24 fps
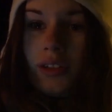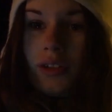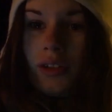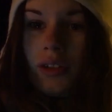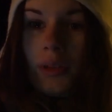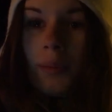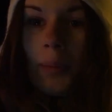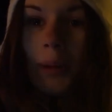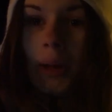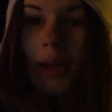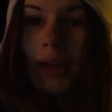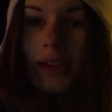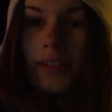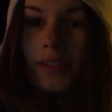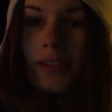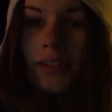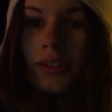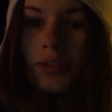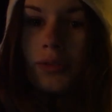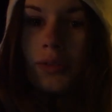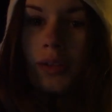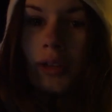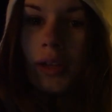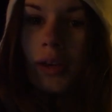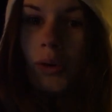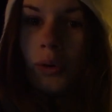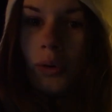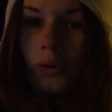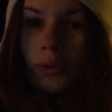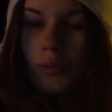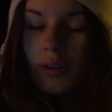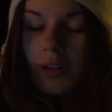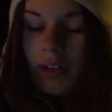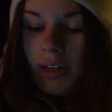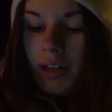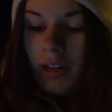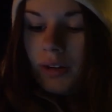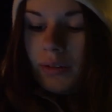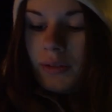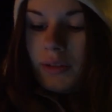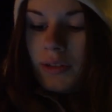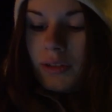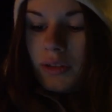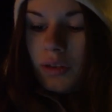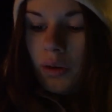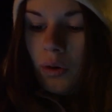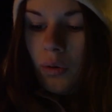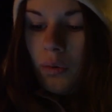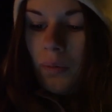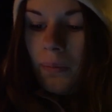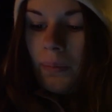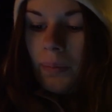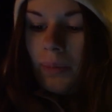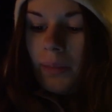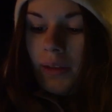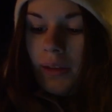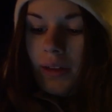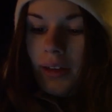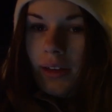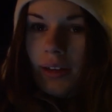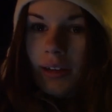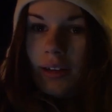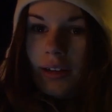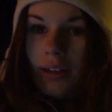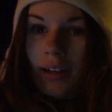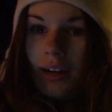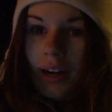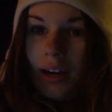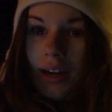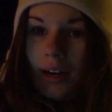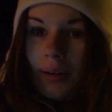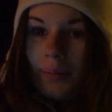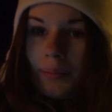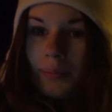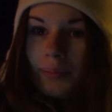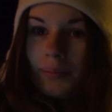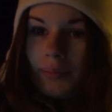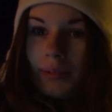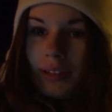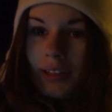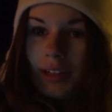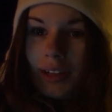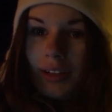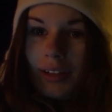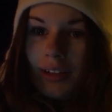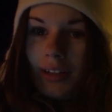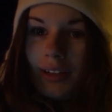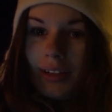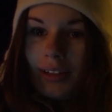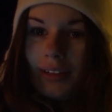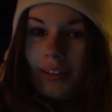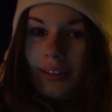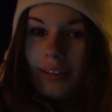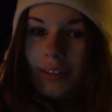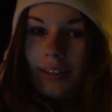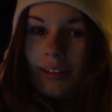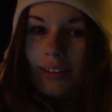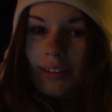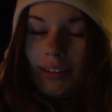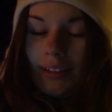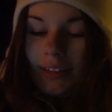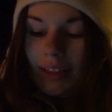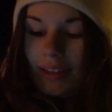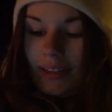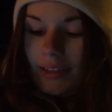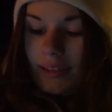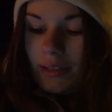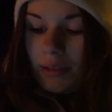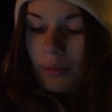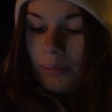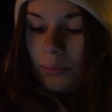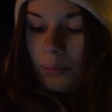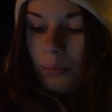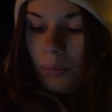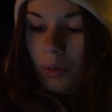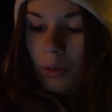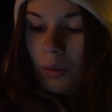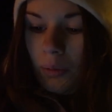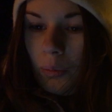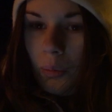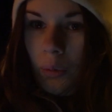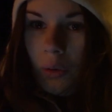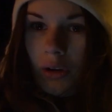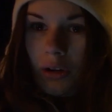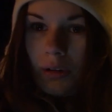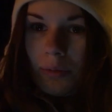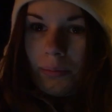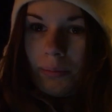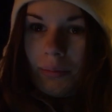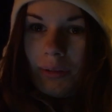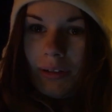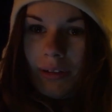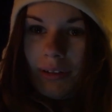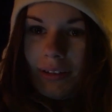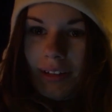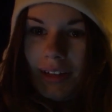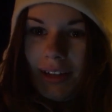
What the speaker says: actually, my hands are really cold right now, so I'm gonna get some warm